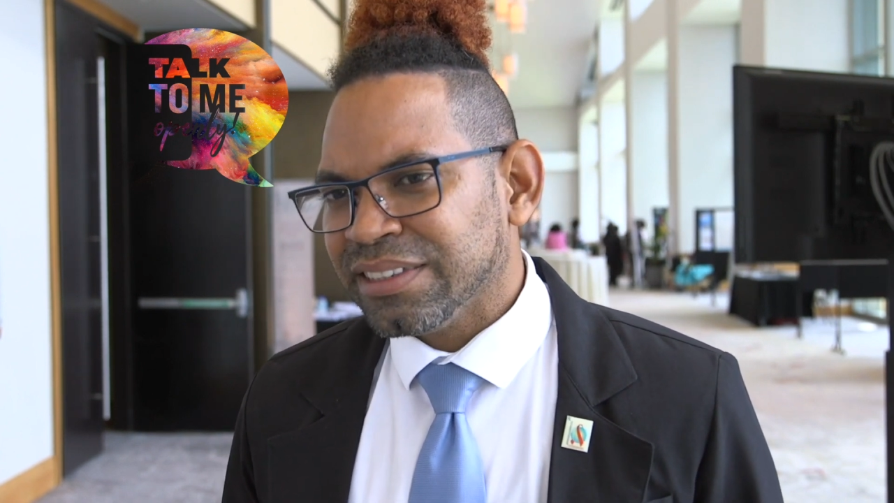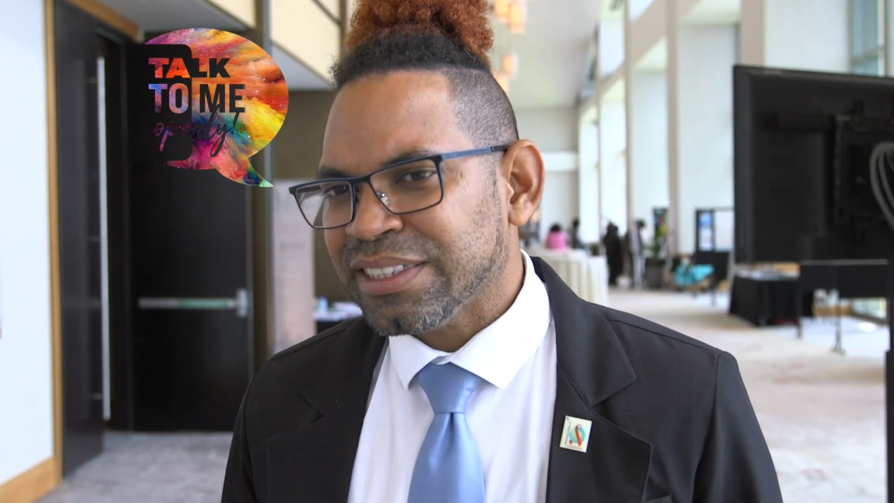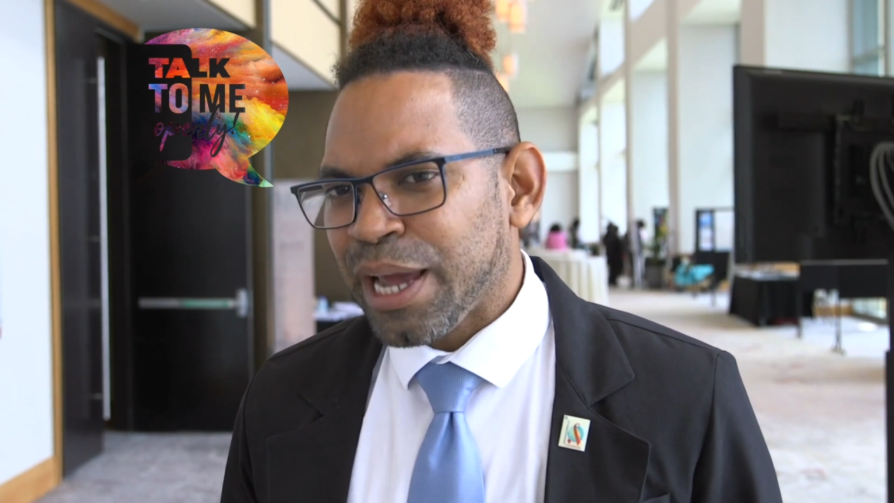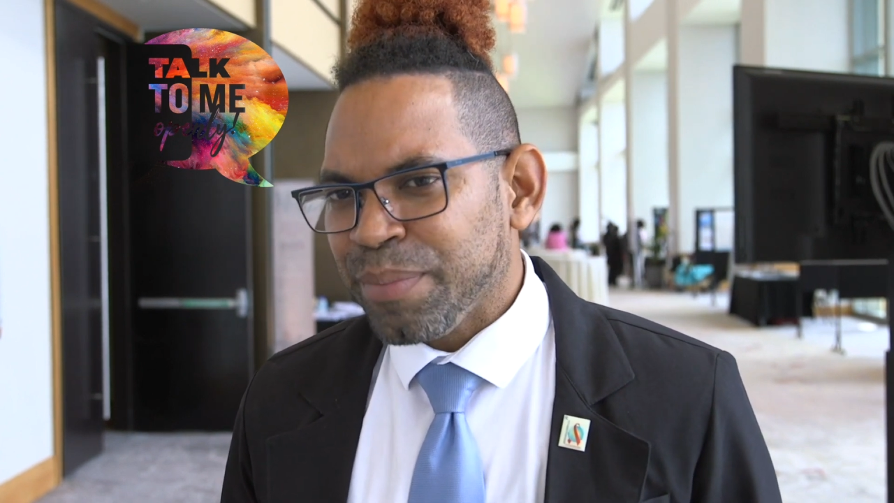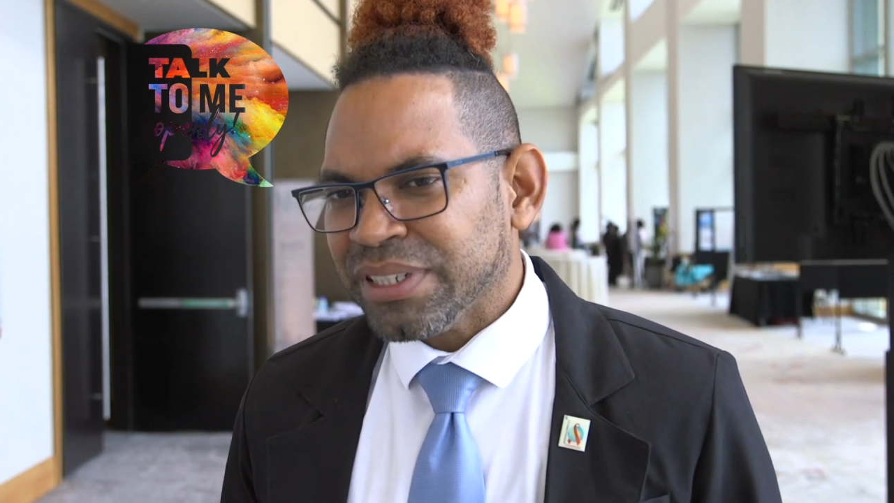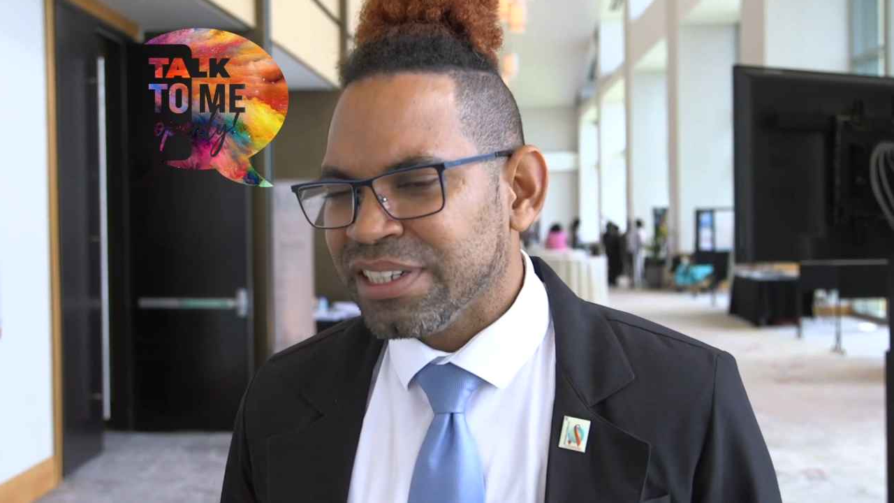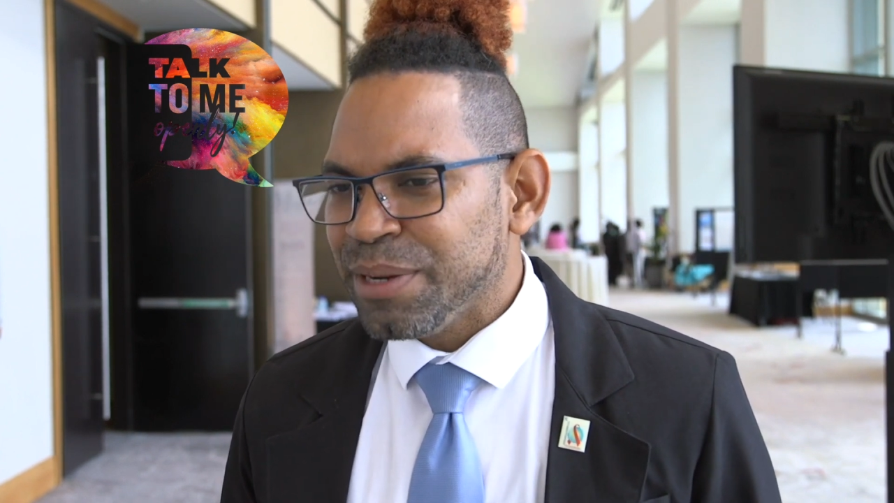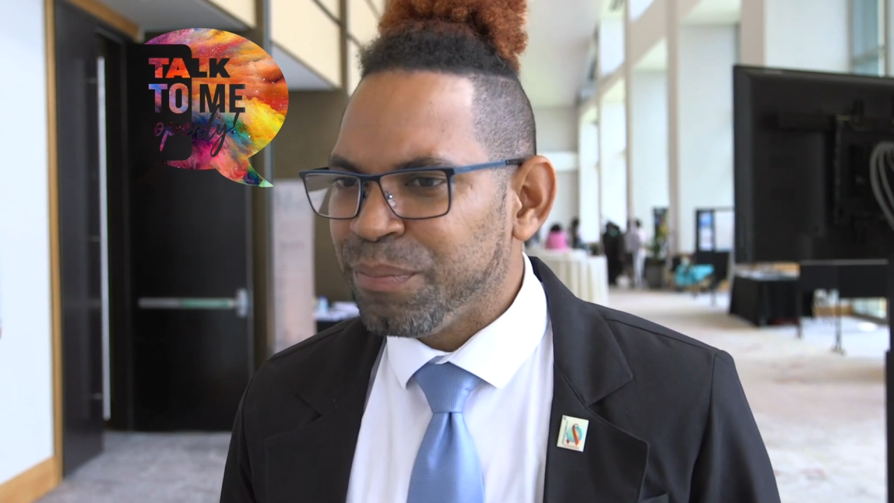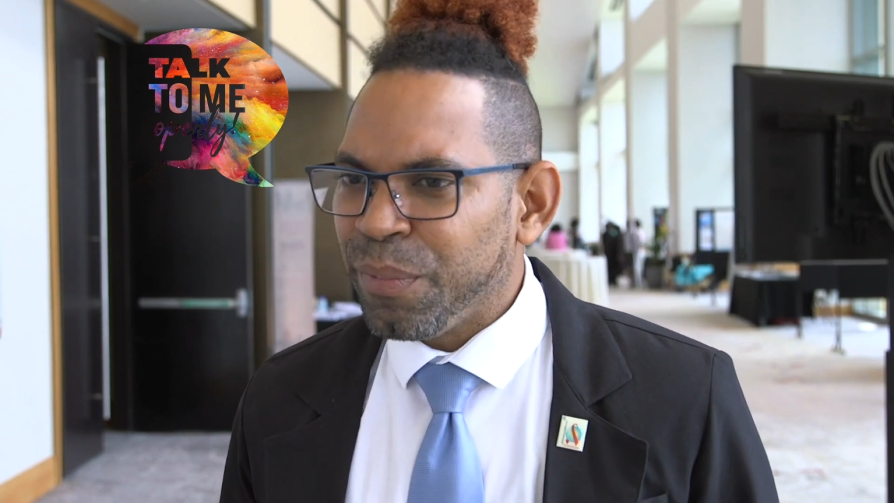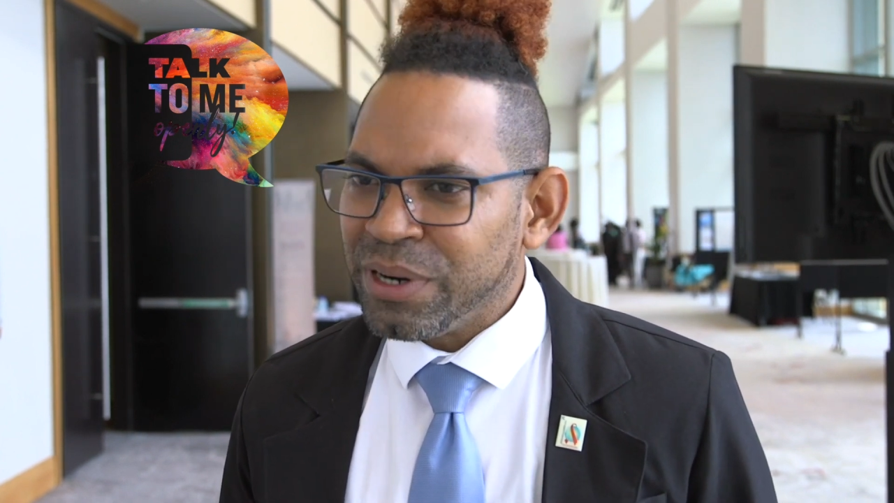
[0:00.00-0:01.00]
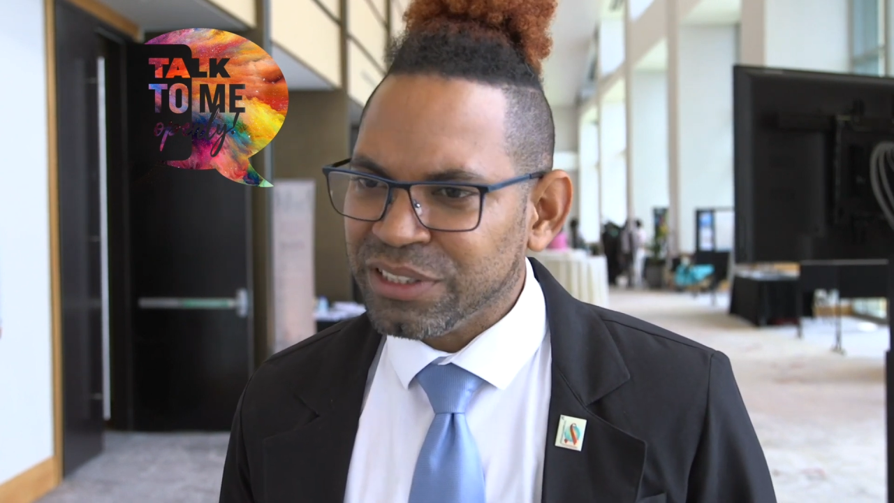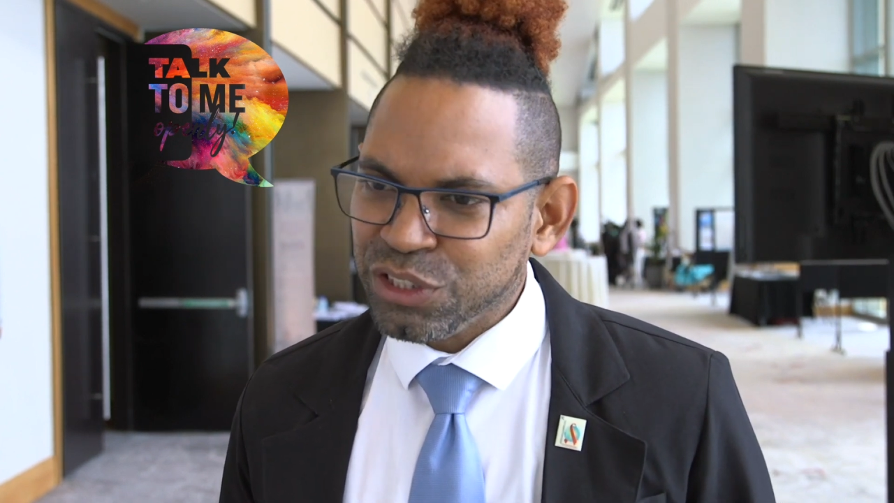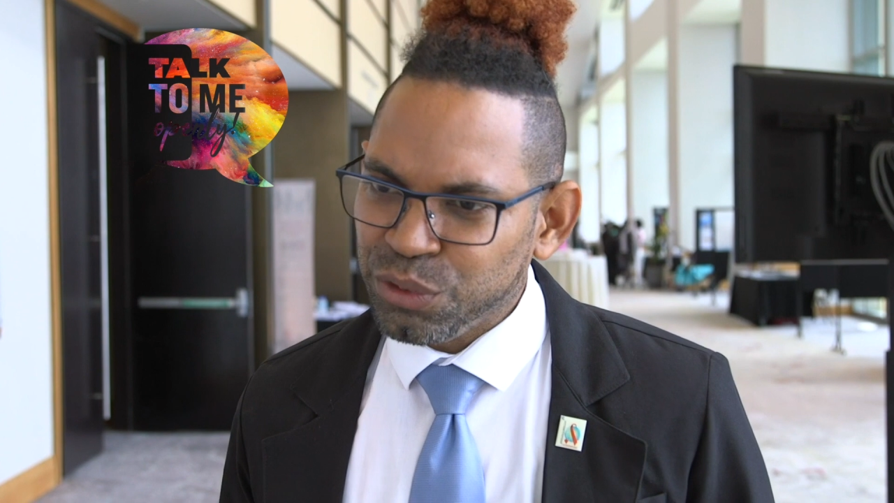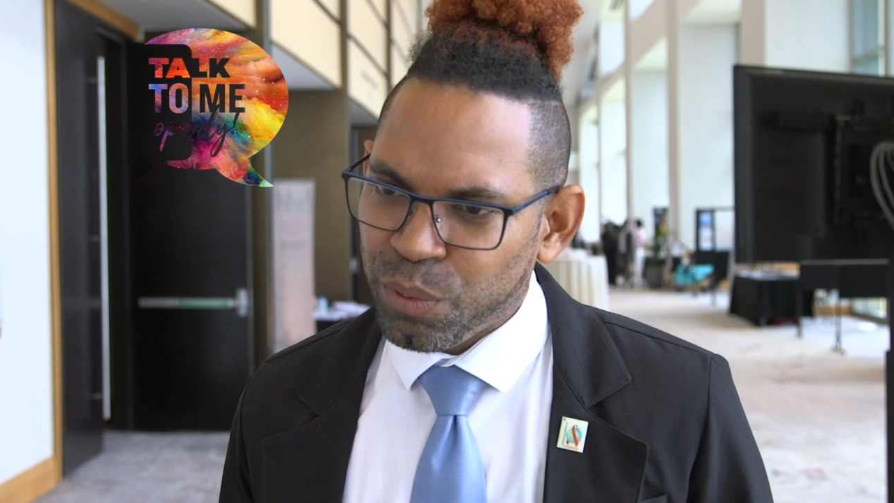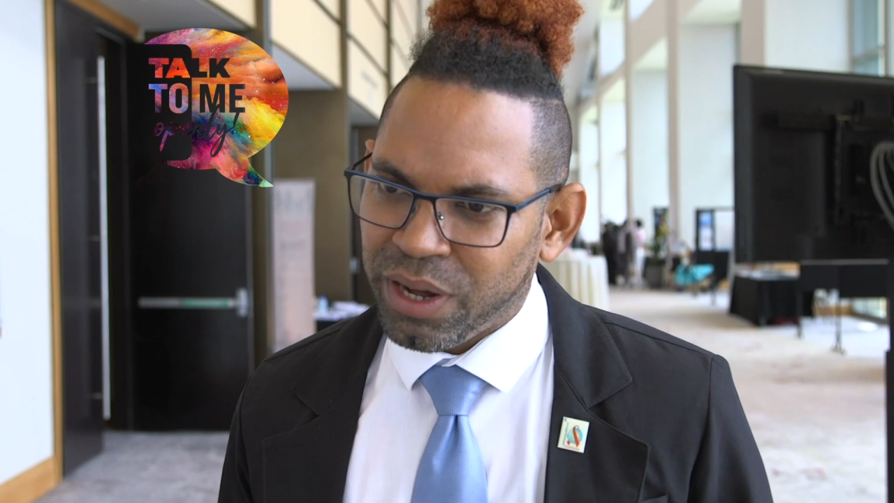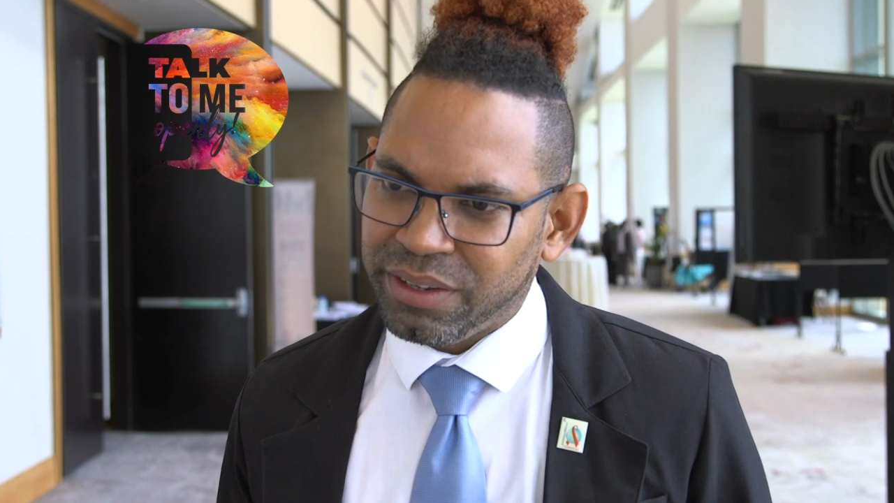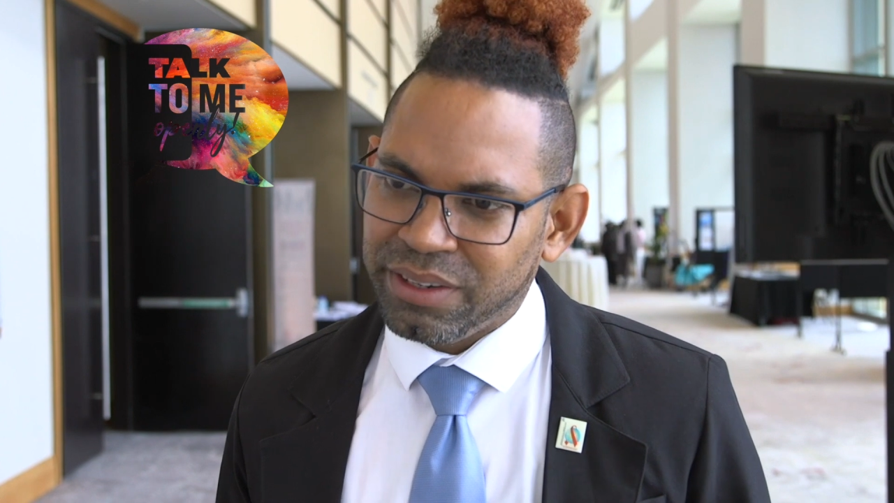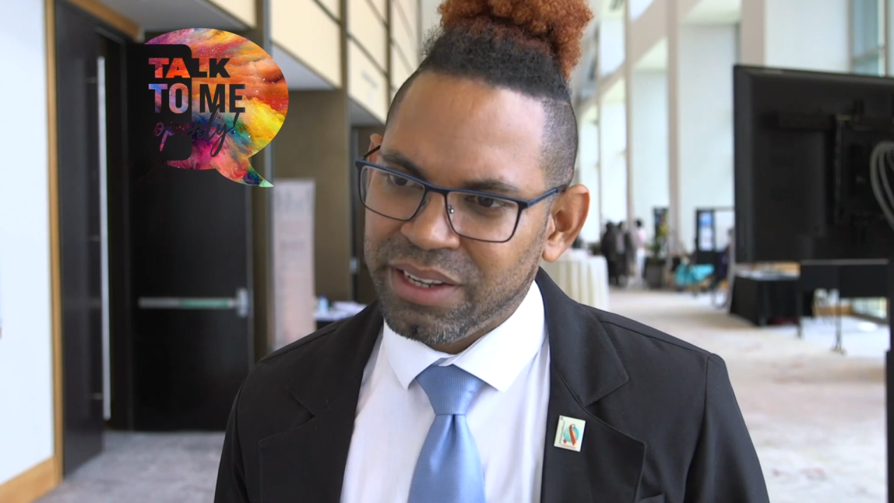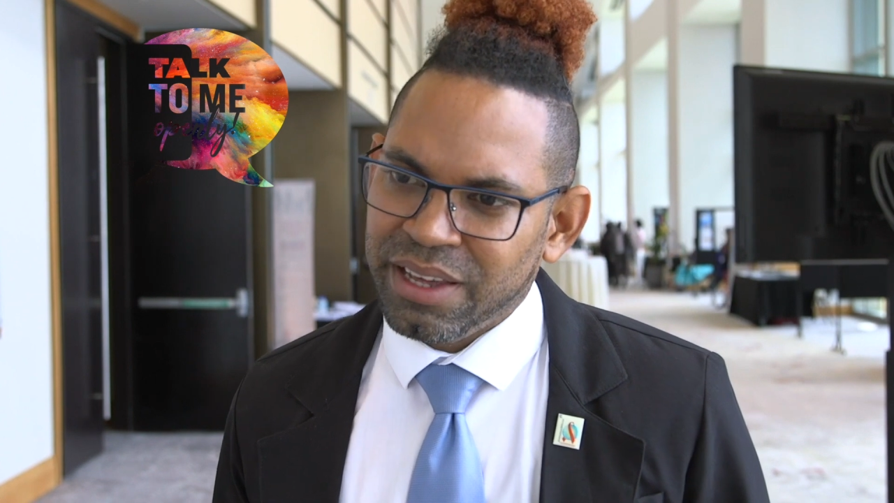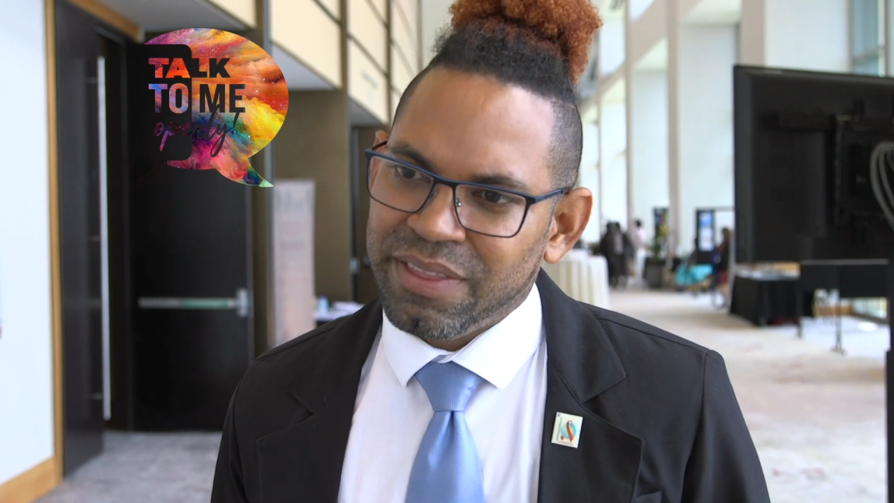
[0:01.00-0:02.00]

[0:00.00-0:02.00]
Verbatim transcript: step is an important one